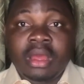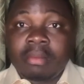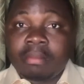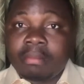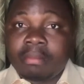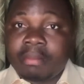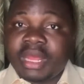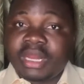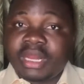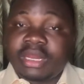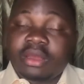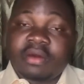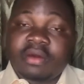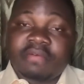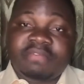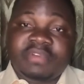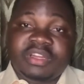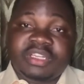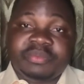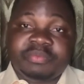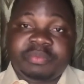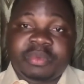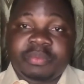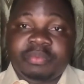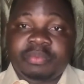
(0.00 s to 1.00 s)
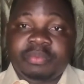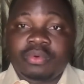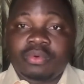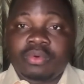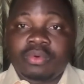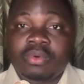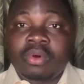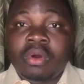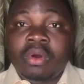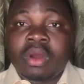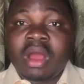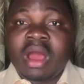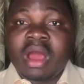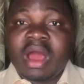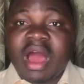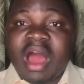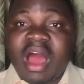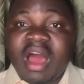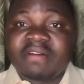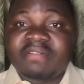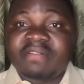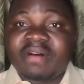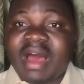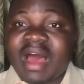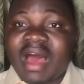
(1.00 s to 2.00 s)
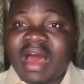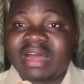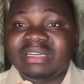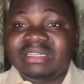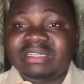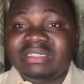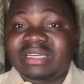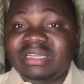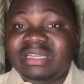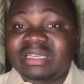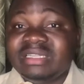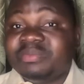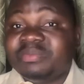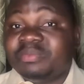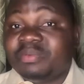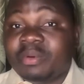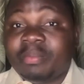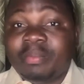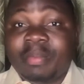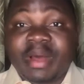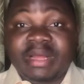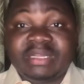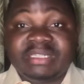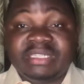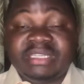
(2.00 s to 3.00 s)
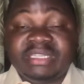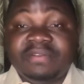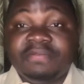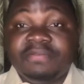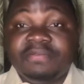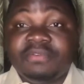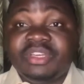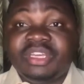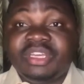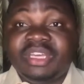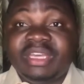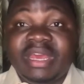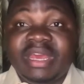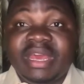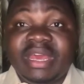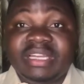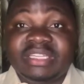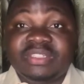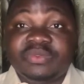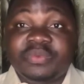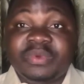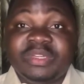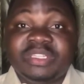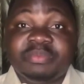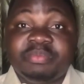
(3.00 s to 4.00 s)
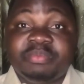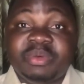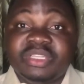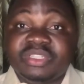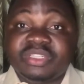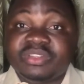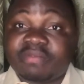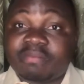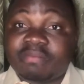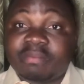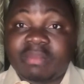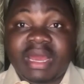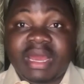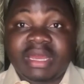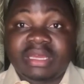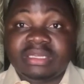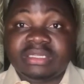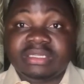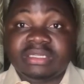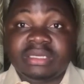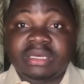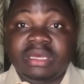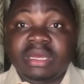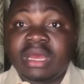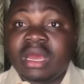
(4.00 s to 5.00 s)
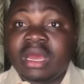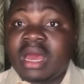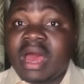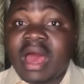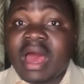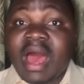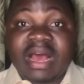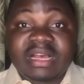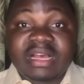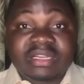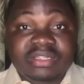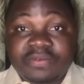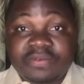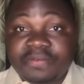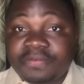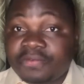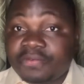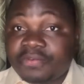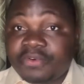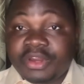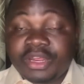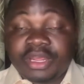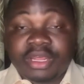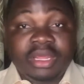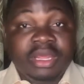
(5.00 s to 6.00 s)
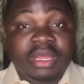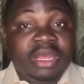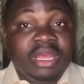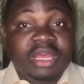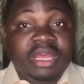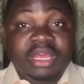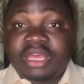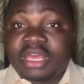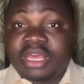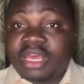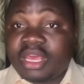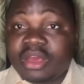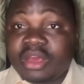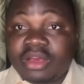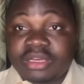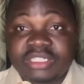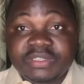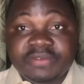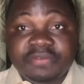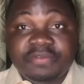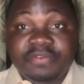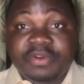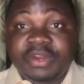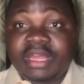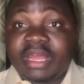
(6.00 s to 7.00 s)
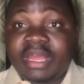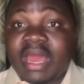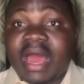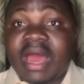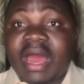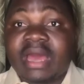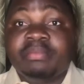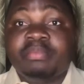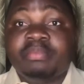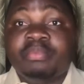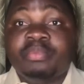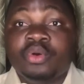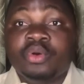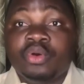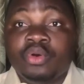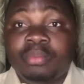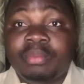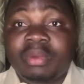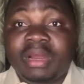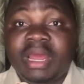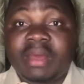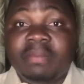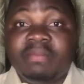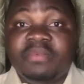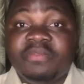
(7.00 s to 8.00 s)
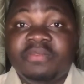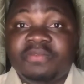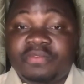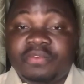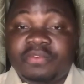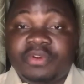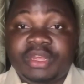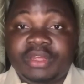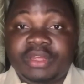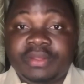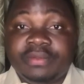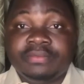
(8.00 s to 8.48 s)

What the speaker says: Many of those people have had this property for years with peace of mind, hassle-free, chaos-free, and problem-free.